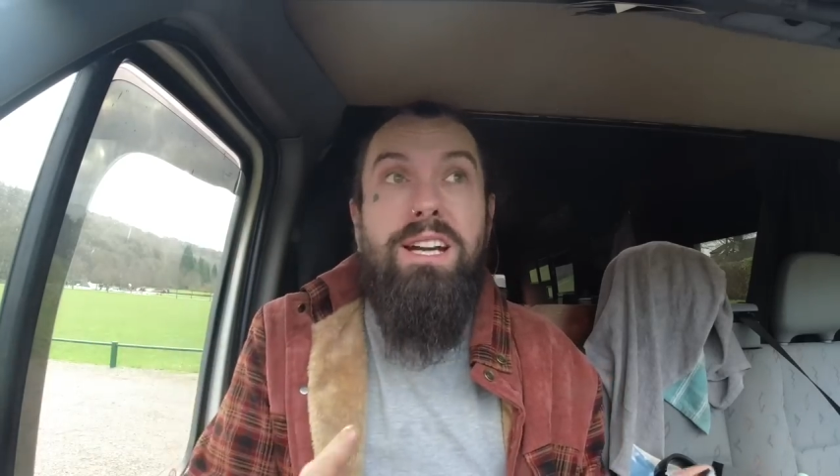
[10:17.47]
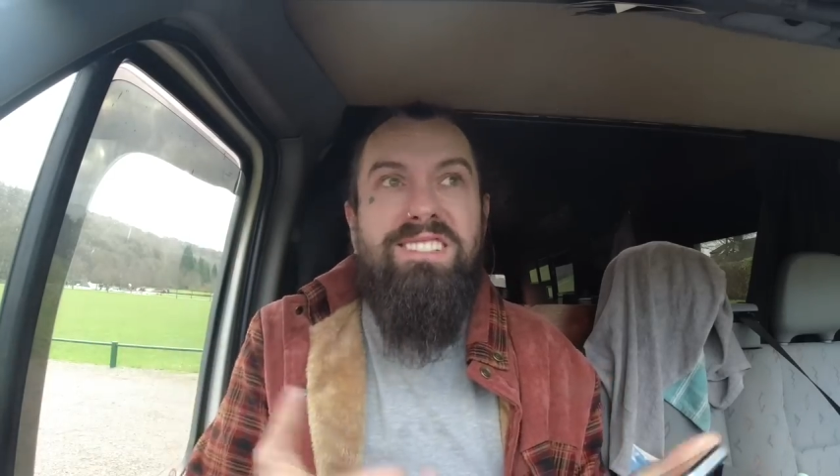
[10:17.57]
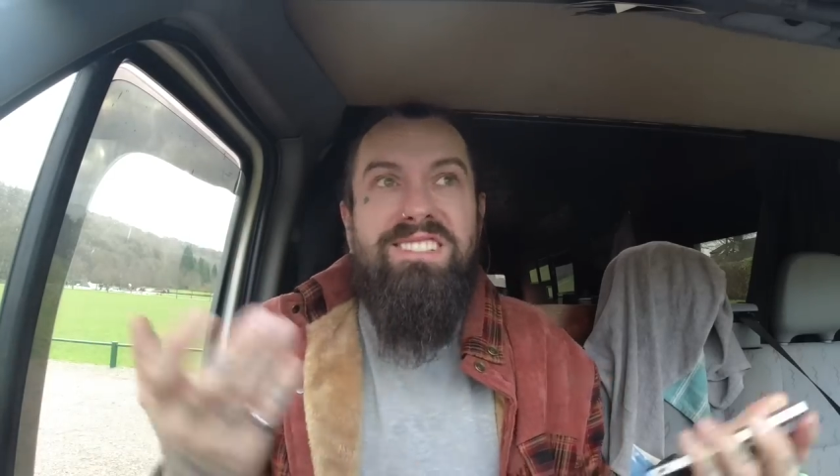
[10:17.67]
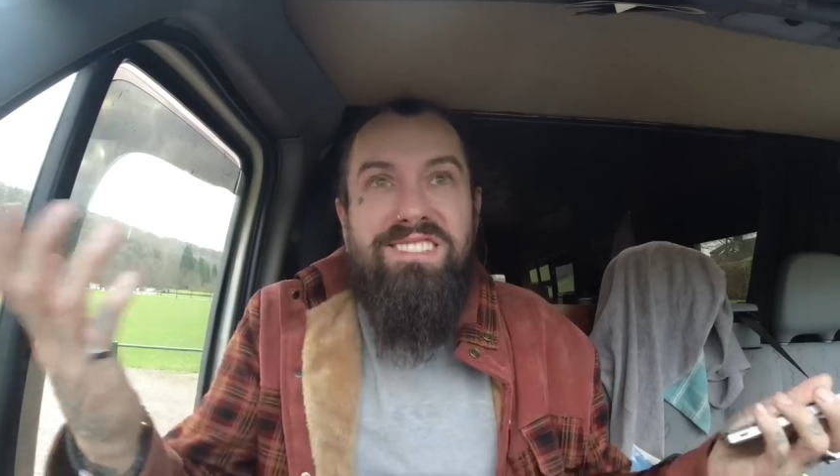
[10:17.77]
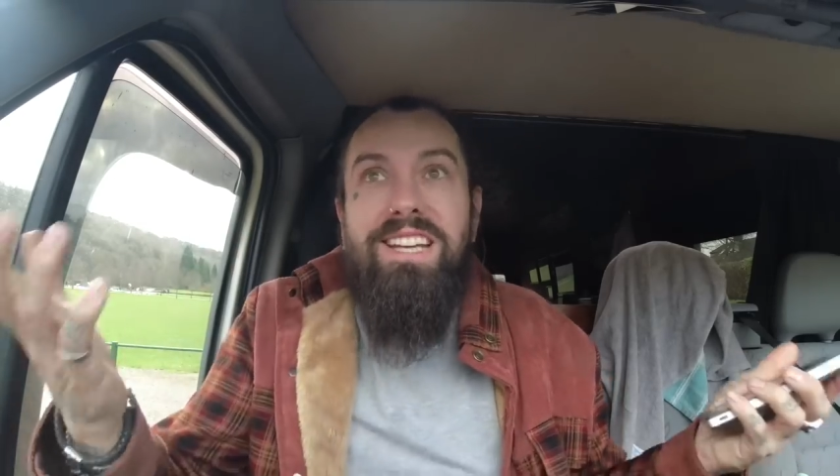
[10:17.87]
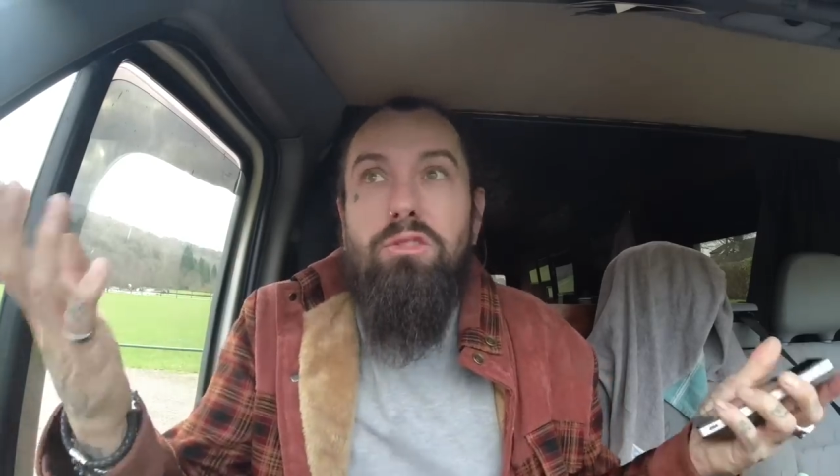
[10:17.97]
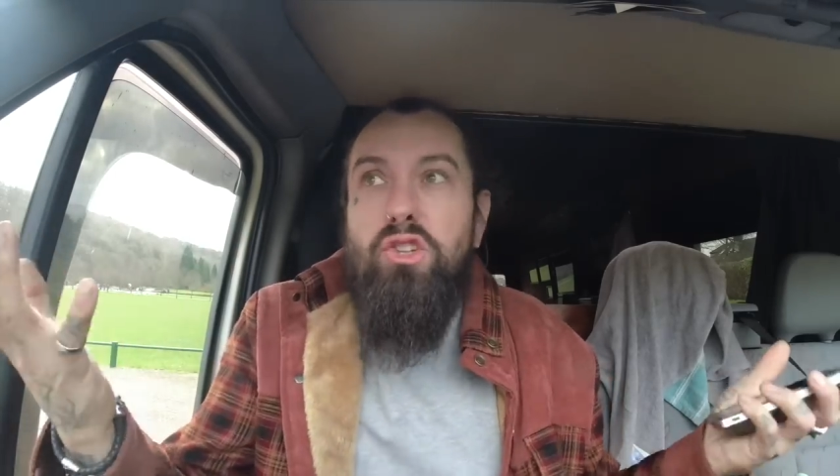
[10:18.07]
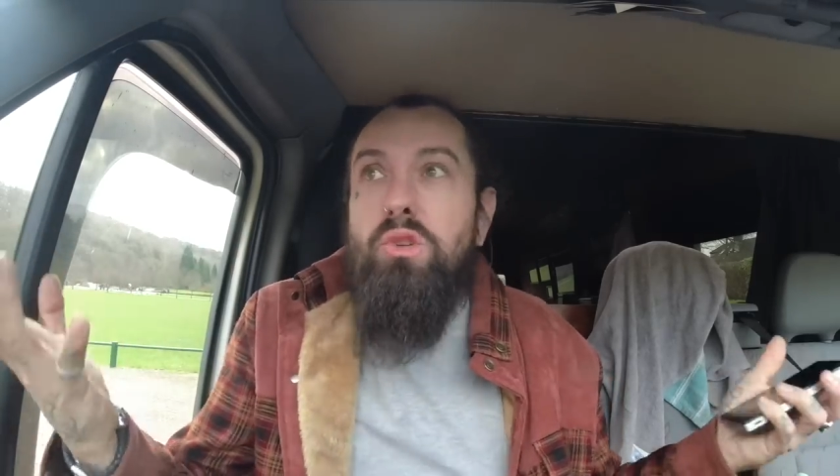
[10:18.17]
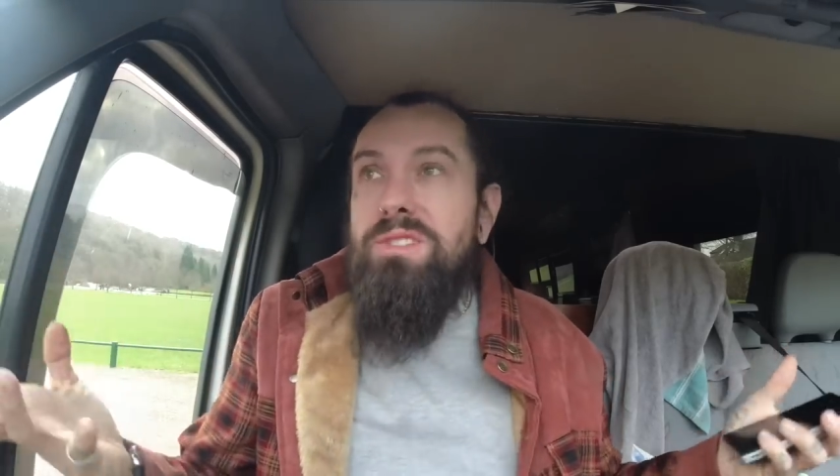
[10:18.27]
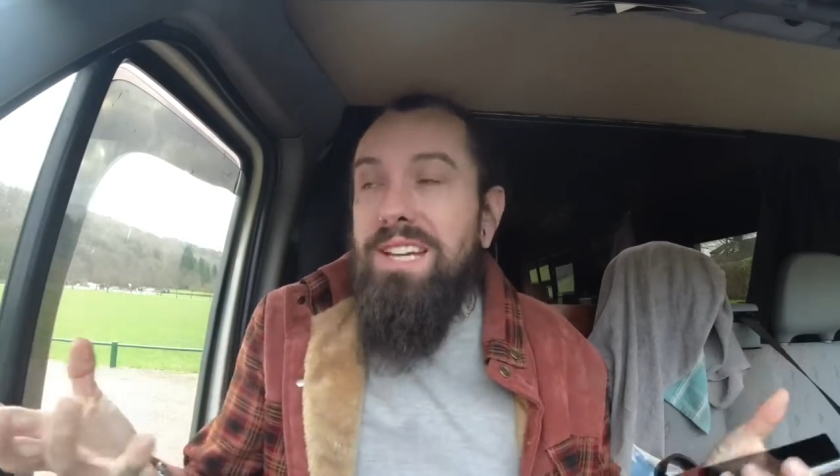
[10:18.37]
It's a single
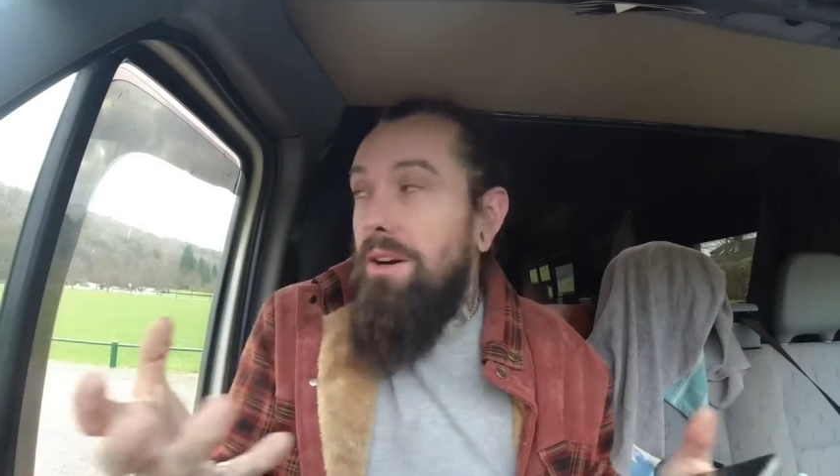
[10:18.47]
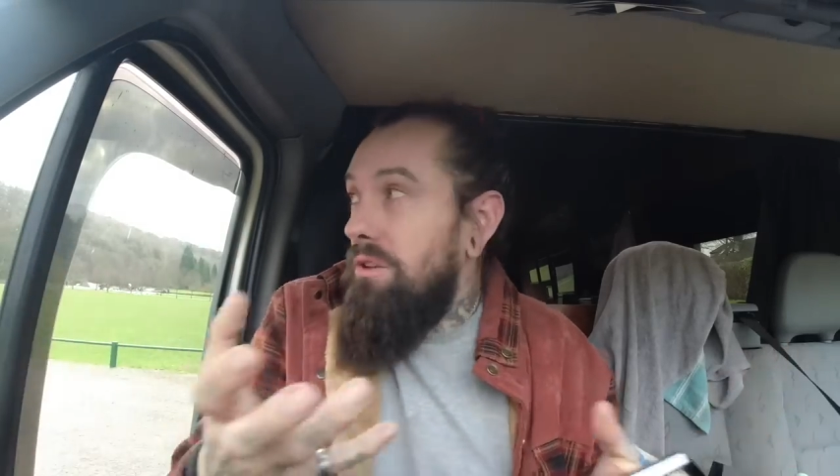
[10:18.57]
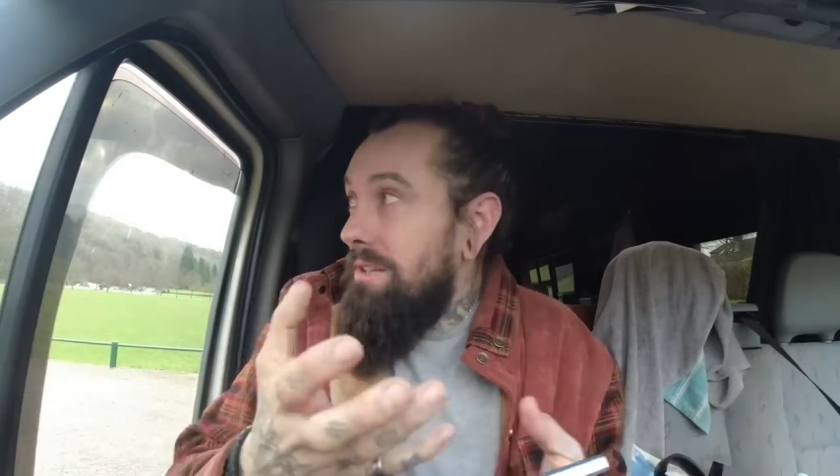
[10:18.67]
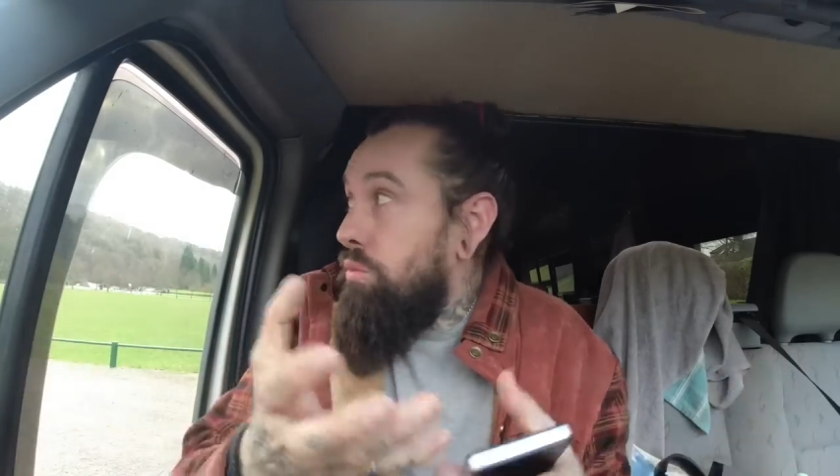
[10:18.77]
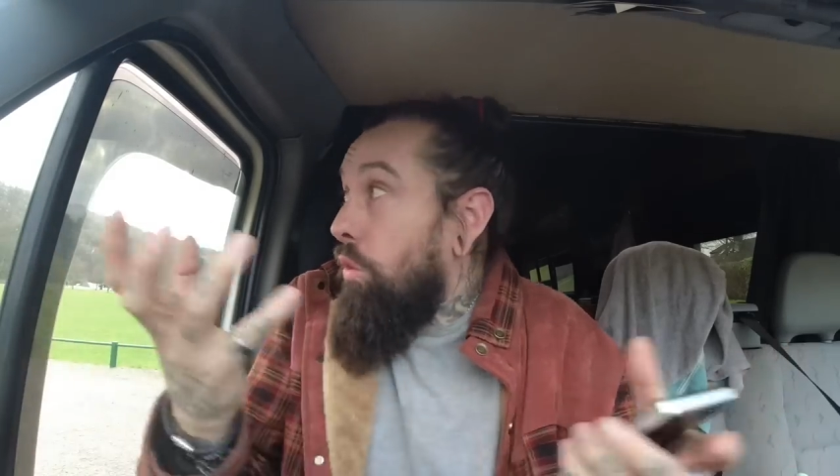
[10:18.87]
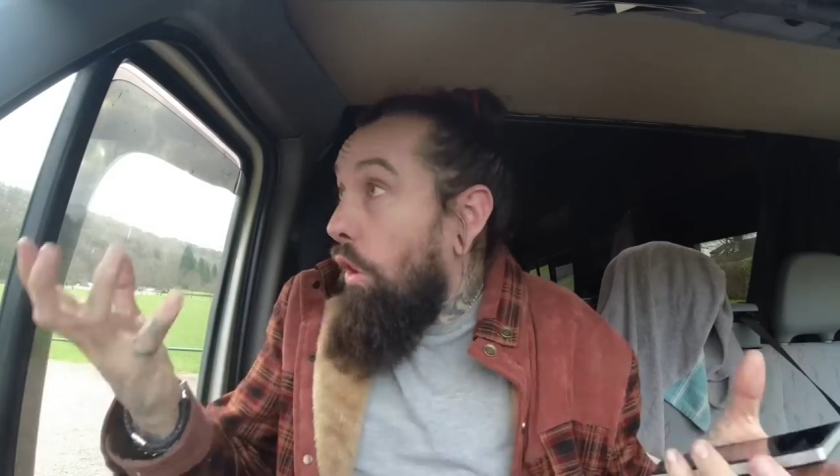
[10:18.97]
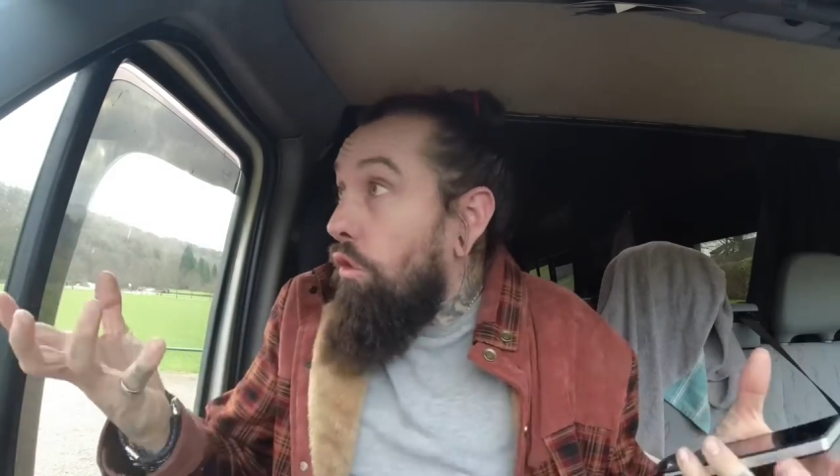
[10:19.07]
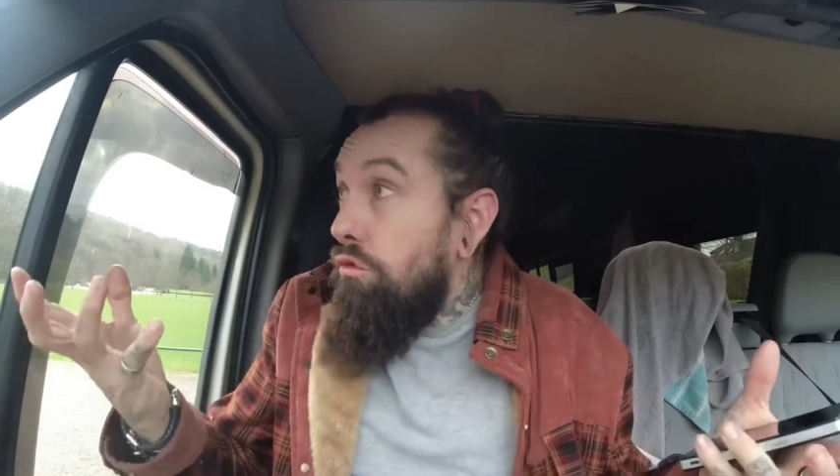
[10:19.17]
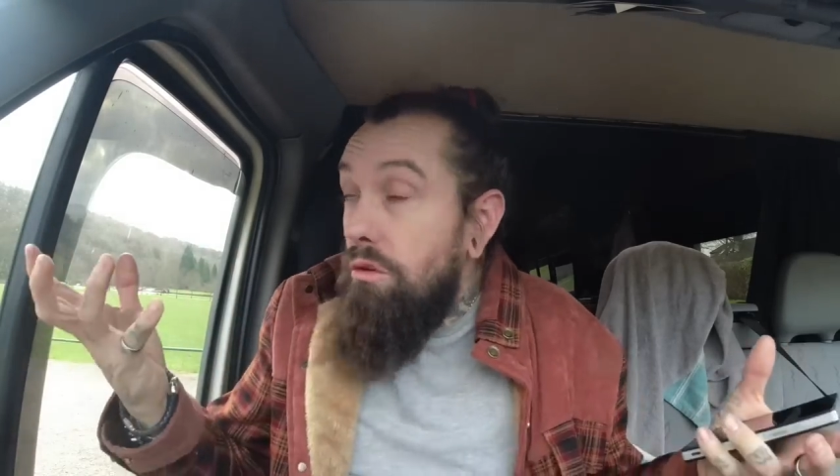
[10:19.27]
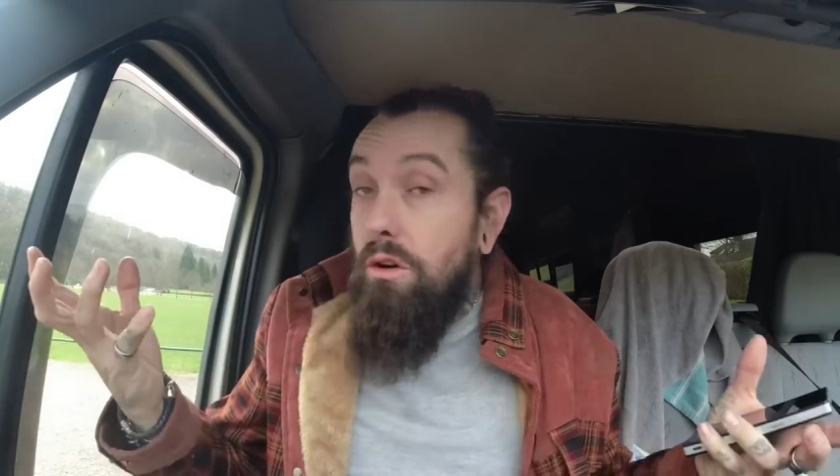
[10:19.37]
use thing. It only has
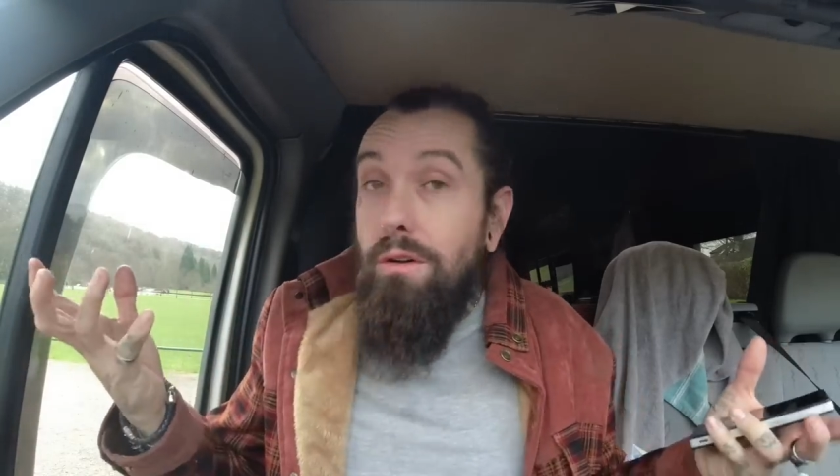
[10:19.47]
one